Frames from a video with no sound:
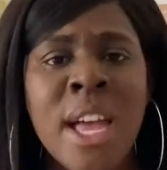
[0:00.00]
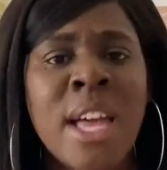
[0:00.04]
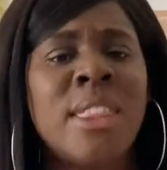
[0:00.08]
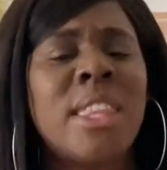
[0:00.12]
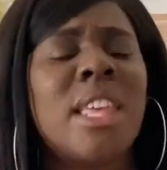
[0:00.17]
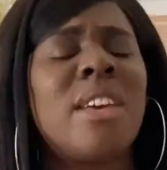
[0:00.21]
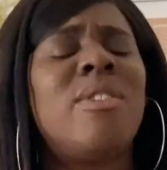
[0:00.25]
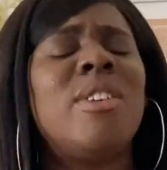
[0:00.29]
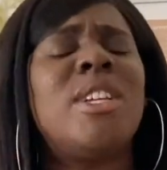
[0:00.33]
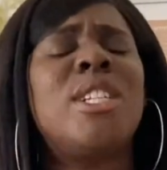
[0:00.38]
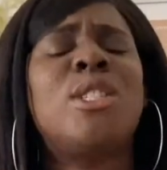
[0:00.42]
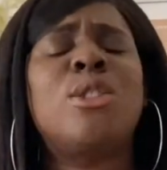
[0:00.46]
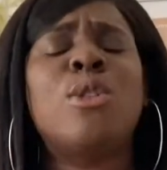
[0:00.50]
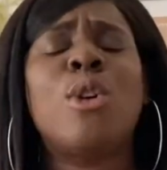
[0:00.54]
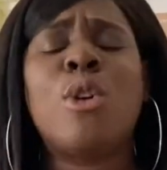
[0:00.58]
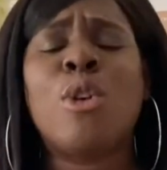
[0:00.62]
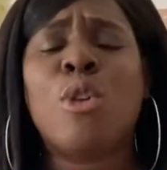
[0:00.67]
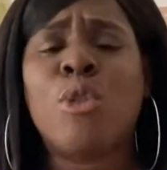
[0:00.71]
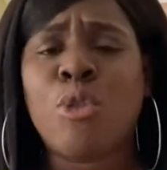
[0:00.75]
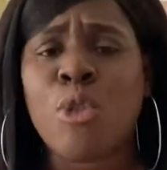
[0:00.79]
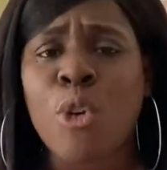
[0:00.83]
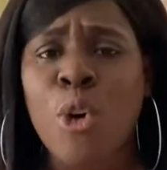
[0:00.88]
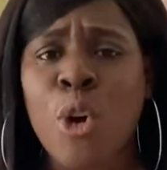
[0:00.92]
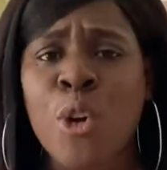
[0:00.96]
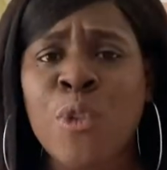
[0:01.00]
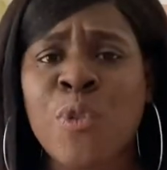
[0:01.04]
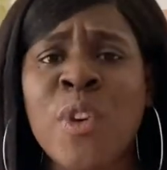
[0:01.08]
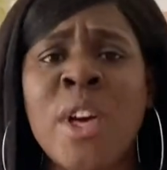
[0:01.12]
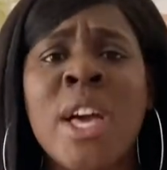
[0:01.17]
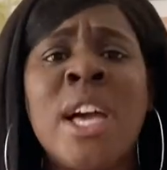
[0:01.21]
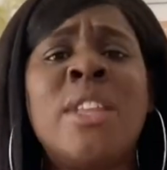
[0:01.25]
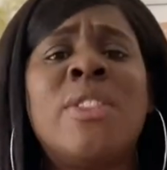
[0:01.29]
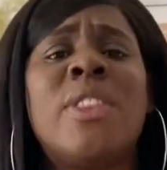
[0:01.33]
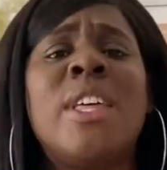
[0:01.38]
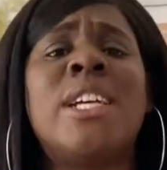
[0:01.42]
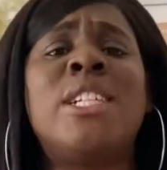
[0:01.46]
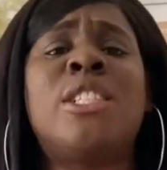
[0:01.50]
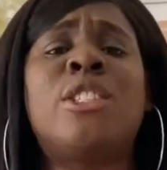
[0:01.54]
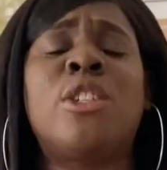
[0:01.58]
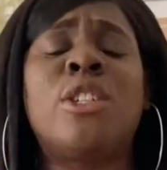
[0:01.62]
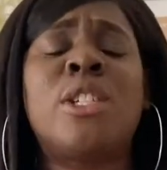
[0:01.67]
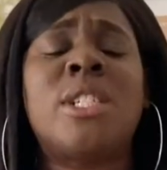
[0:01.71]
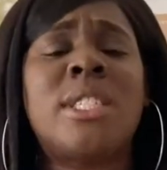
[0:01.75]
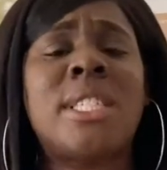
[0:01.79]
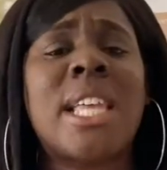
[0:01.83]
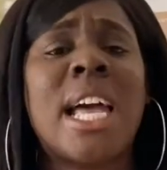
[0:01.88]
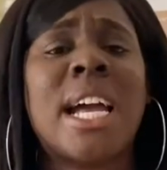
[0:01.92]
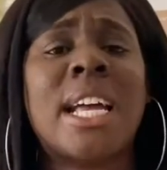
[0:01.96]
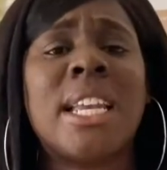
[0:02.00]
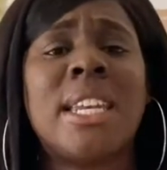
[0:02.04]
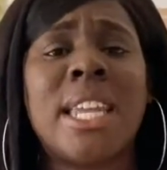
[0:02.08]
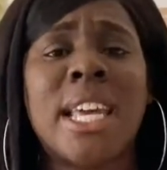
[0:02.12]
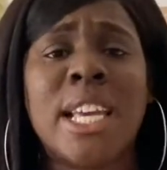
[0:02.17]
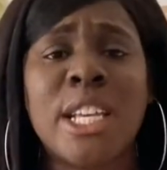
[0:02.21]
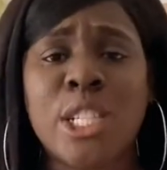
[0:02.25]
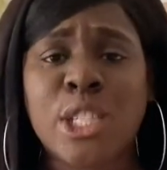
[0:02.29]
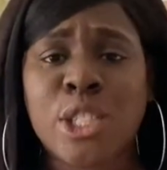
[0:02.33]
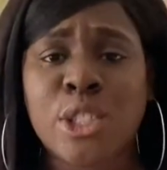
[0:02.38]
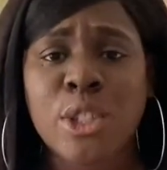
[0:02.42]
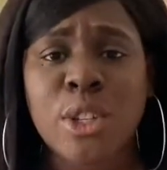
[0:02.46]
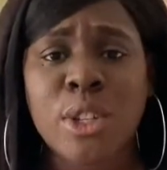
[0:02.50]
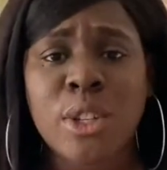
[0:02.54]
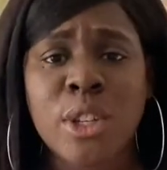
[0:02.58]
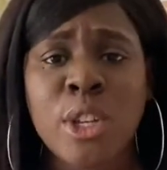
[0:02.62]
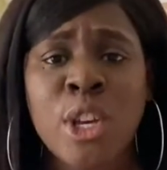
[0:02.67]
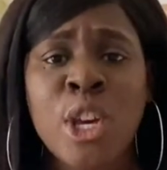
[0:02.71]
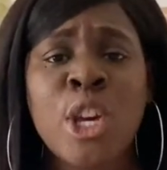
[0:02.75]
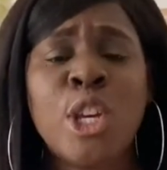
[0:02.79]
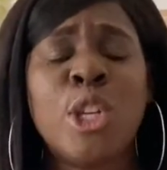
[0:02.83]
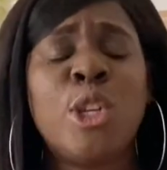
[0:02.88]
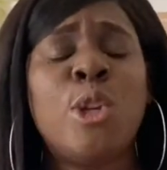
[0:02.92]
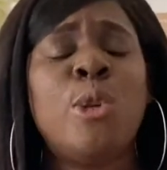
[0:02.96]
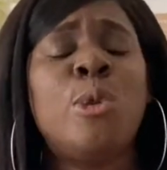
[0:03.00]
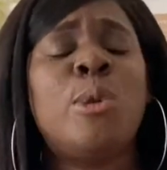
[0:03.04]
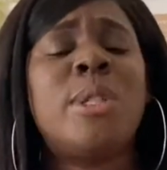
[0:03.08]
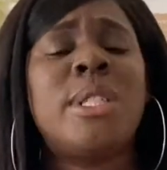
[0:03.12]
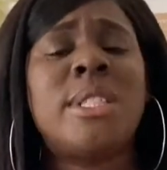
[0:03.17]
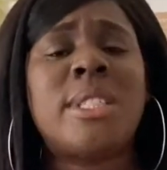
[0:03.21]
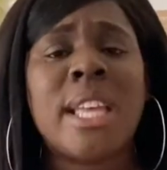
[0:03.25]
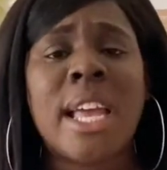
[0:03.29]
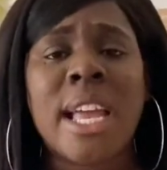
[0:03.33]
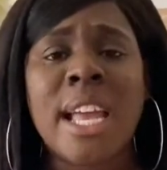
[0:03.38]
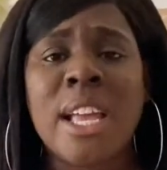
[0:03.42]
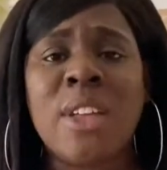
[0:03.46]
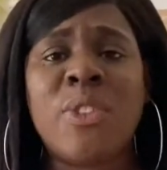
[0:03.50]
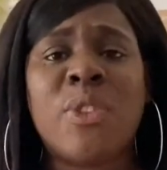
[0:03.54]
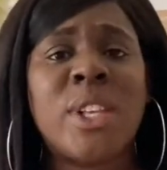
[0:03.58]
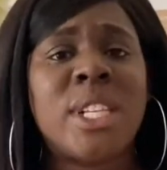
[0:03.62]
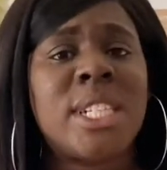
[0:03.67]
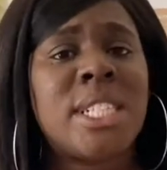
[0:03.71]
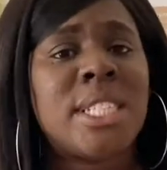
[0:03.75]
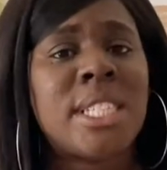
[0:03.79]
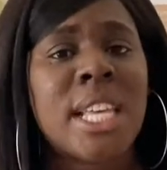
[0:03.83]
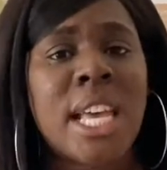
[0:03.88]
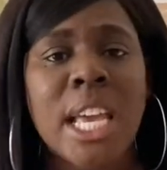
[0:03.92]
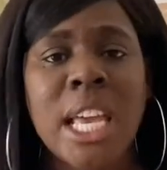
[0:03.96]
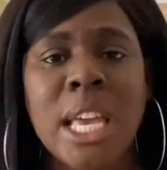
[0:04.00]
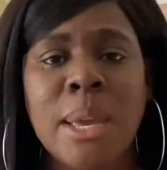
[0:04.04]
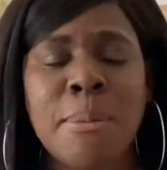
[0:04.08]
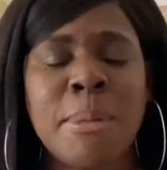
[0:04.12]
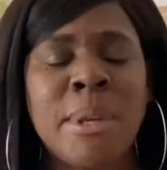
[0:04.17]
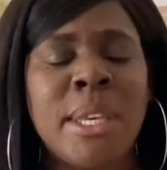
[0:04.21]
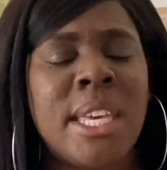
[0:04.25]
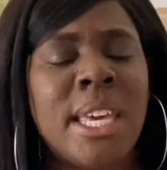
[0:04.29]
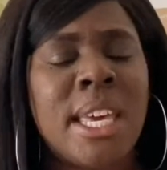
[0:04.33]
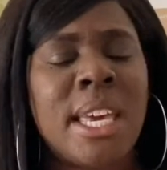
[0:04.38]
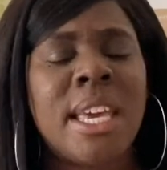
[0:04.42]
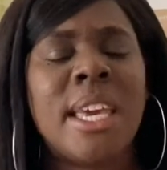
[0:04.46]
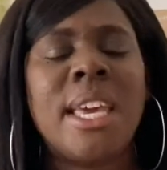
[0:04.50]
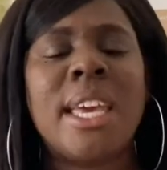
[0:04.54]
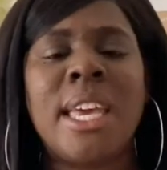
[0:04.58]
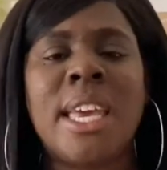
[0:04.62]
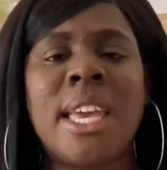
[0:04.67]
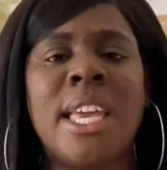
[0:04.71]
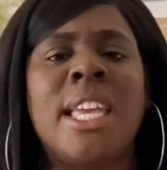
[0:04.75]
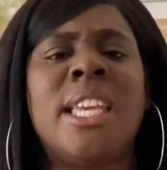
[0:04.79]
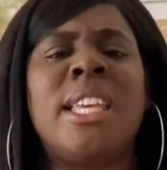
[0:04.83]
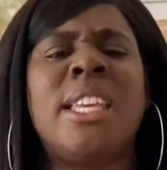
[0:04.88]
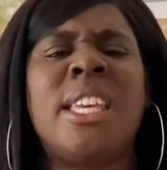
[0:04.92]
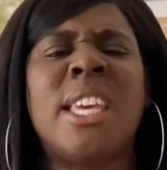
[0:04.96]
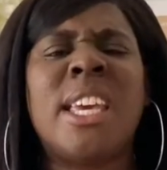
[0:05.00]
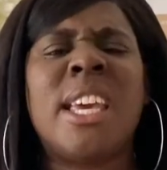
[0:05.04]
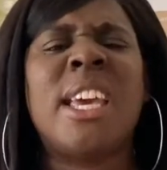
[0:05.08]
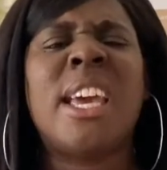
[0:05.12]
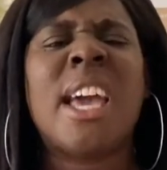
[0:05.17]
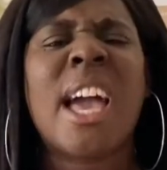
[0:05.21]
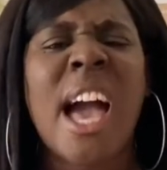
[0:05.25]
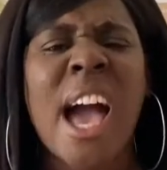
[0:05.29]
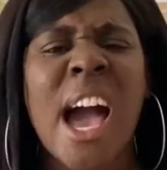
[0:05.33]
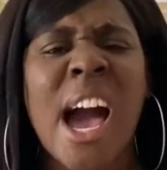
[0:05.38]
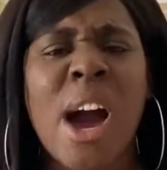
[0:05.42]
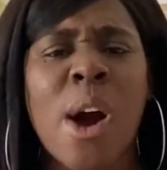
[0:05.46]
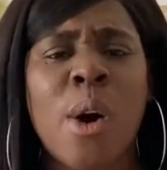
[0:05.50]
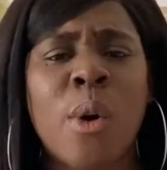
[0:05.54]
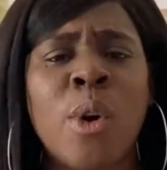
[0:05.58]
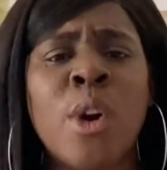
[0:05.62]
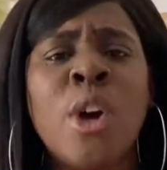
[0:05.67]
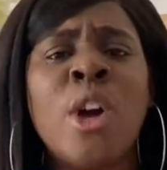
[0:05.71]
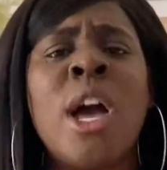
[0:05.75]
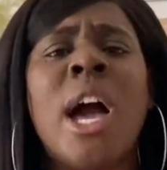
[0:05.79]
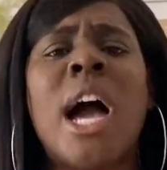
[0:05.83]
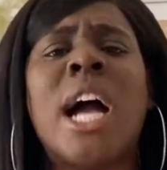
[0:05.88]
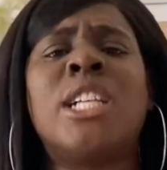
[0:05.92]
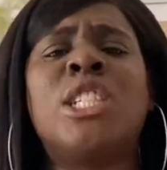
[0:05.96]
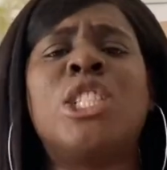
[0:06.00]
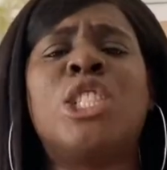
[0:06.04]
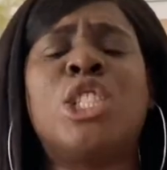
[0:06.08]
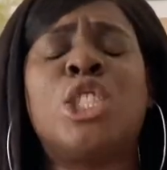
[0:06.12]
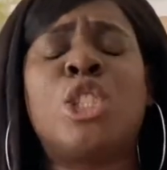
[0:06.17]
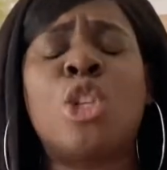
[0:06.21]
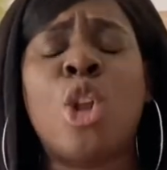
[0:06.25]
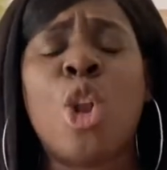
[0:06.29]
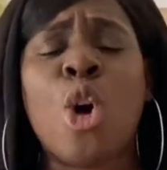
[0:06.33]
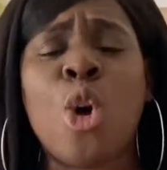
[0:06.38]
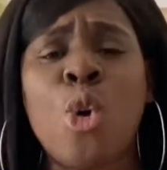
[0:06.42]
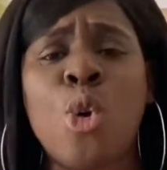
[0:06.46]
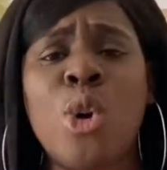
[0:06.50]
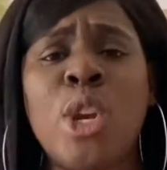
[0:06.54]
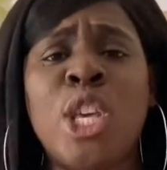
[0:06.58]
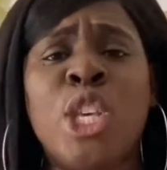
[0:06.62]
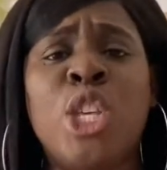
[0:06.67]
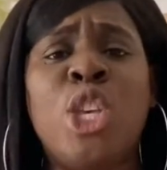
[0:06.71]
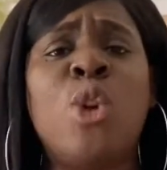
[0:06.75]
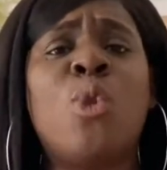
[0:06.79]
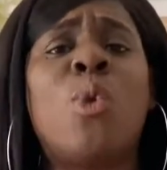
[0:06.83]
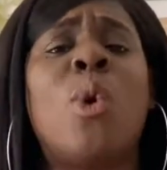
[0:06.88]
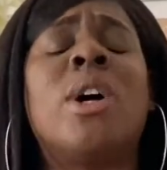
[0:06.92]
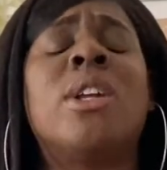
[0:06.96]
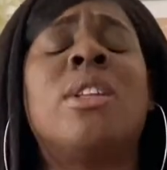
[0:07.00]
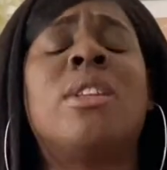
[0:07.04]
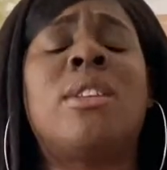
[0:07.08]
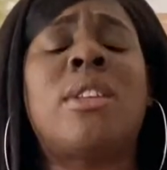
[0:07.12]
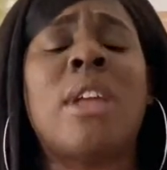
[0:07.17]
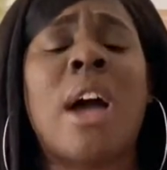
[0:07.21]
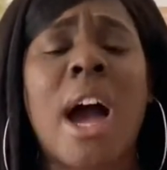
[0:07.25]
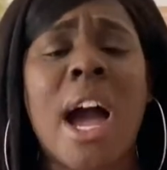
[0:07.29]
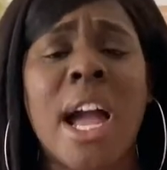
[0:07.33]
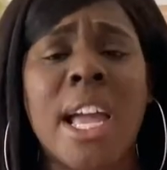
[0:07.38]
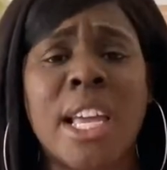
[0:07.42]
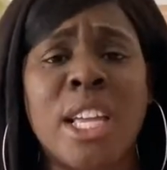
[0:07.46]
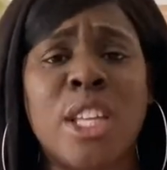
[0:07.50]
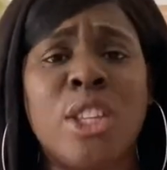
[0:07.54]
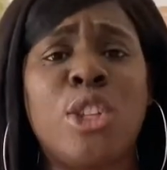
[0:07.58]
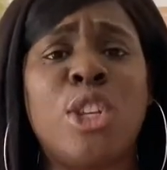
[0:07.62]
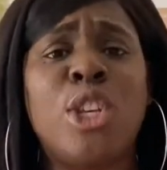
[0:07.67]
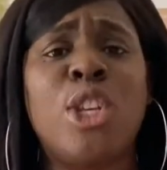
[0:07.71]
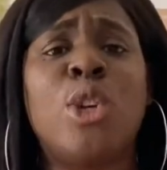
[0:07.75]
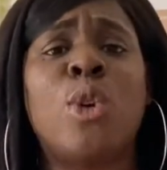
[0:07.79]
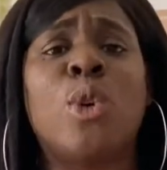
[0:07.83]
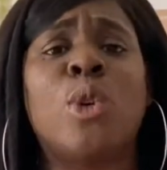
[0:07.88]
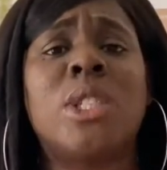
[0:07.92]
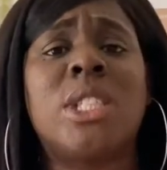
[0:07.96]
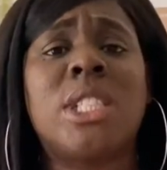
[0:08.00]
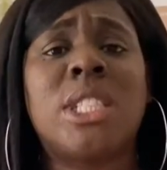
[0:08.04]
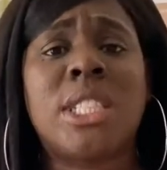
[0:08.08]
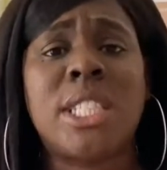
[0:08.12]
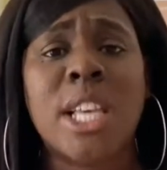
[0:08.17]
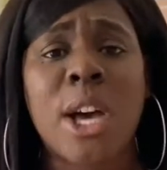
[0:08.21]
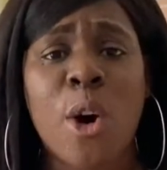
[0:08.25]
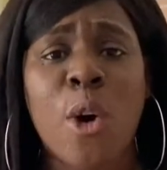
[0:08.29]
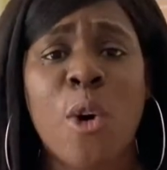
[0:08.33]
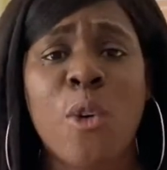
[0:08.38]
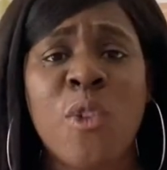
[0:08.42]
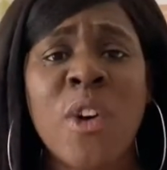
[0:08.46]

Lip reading: There is no growth. There's just stagnation. You stay the same year in, year out, and slowly you are dying to yourself.